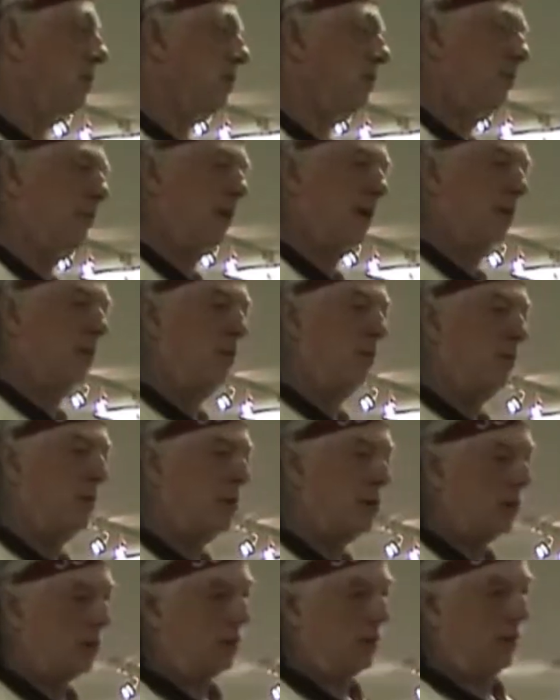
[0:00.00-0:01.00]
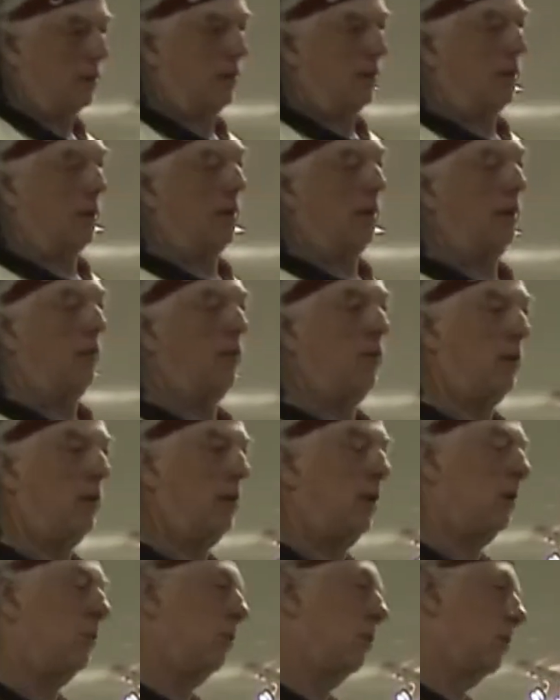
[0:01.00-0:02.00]
you become a resistor. And if you're
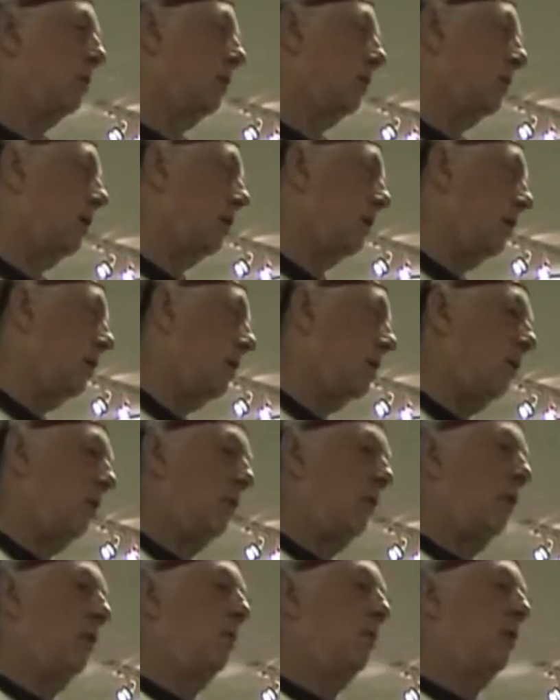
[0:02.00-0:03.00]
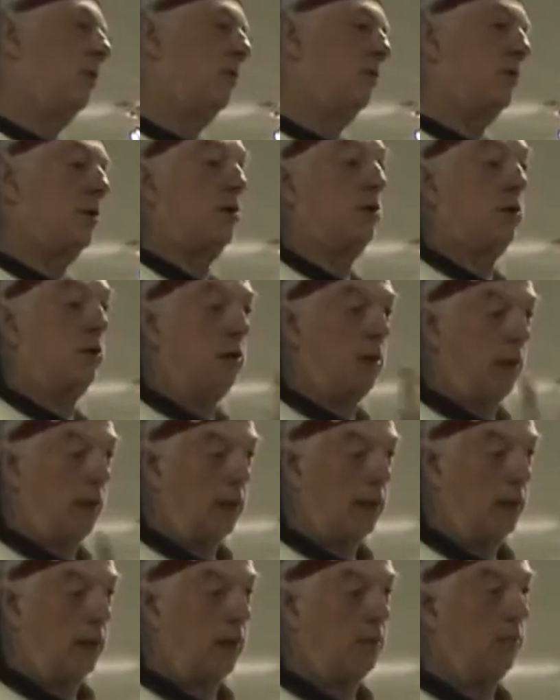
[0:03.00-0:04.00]
going to be a resistor, you're
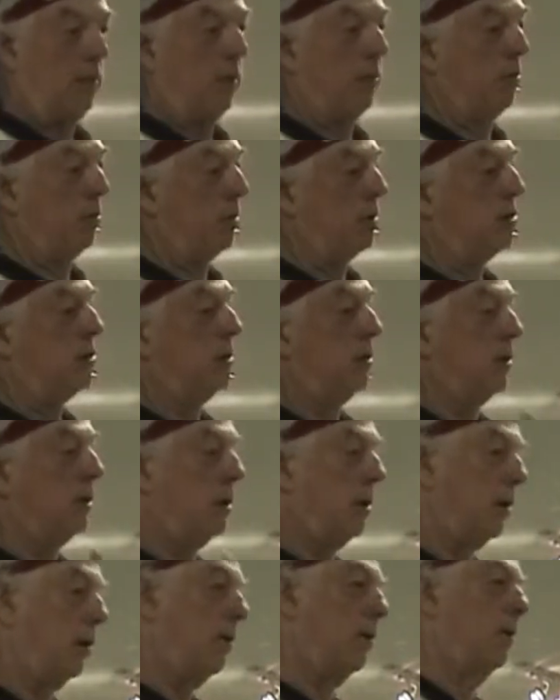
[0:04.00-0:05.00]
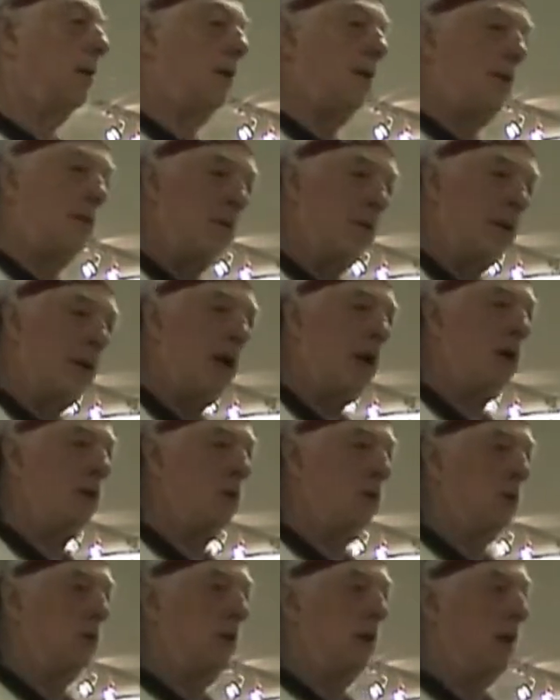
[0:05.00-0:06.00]
likely to be in prison or killed at an early
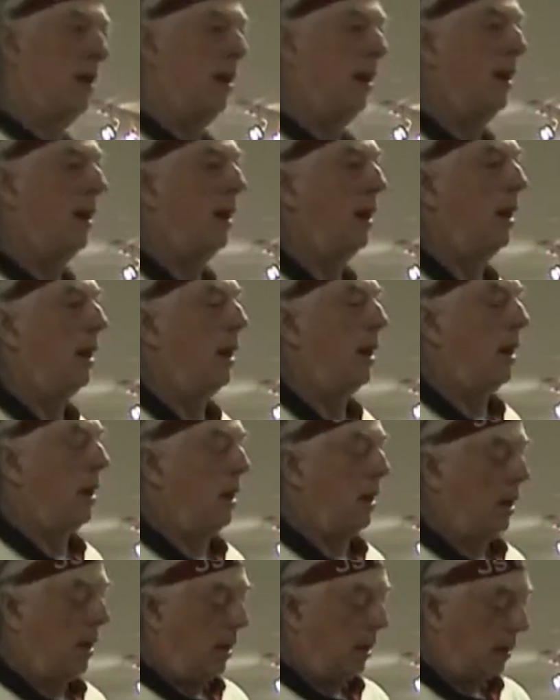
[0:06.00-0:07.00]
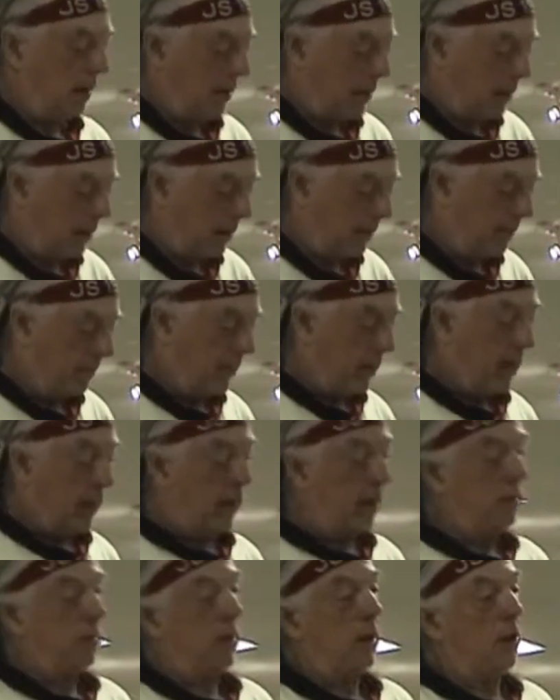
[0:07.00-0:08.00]
age. And
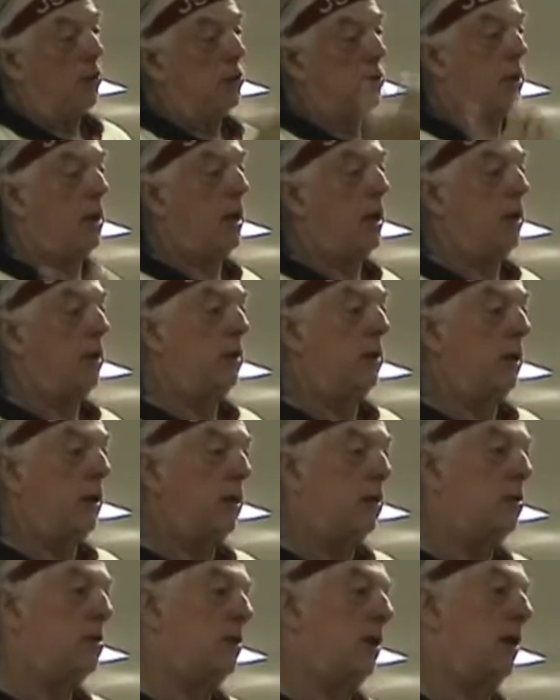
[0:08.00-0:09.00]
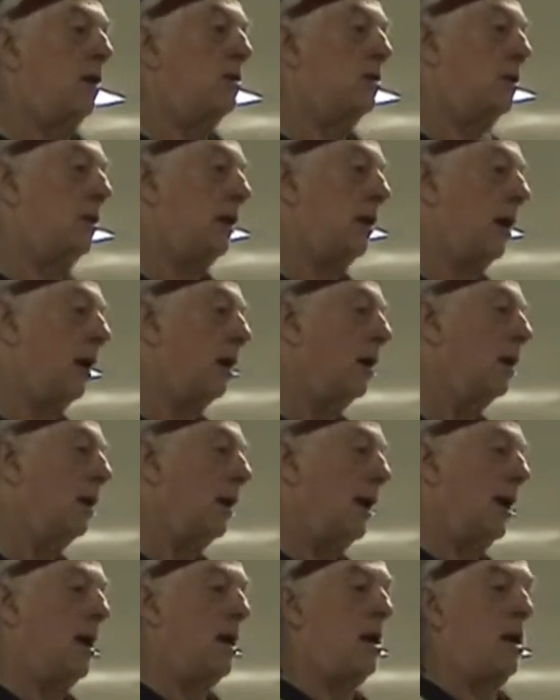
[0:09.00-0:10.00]
he'd been educated in the United States, and he hardly
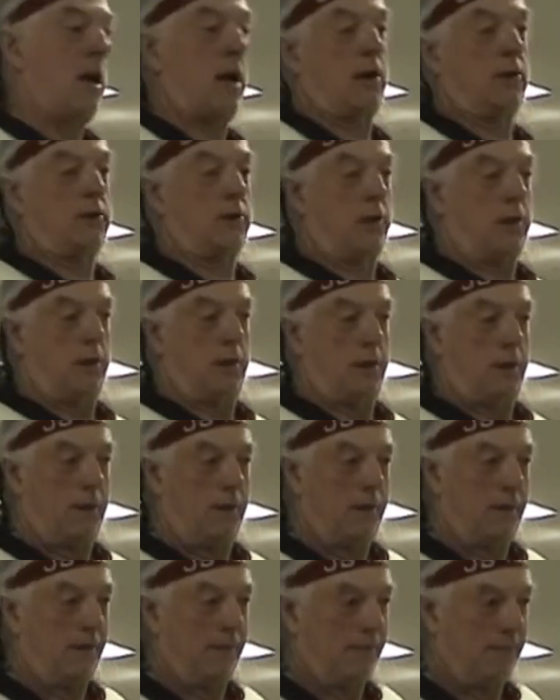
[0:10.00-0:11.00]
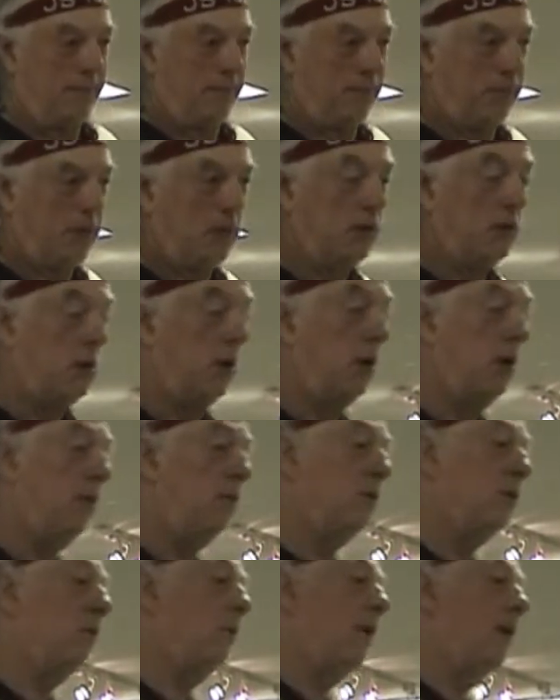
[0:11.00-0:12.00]
had an accent. So he
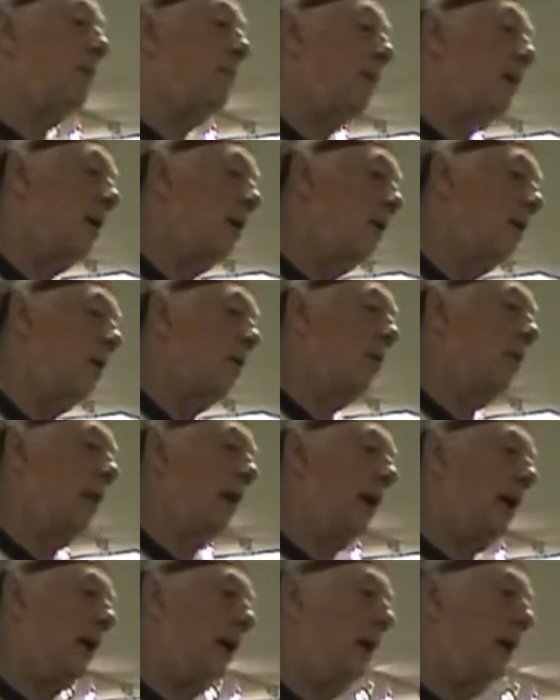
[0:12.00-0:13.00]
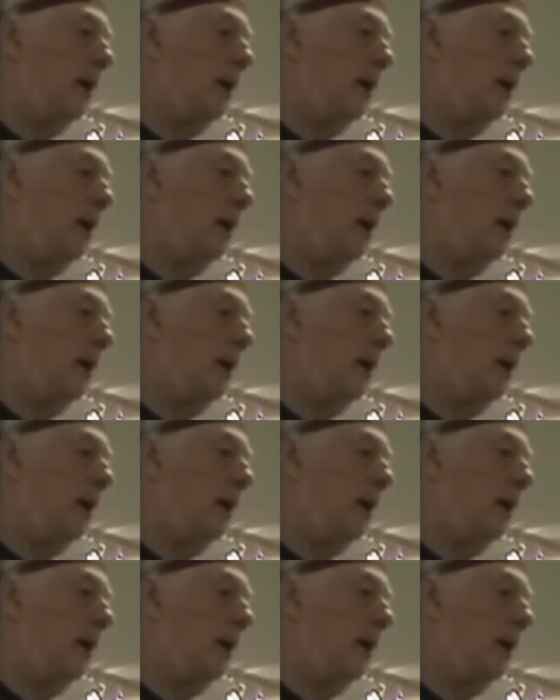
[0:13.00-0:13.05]
was a white man all the way.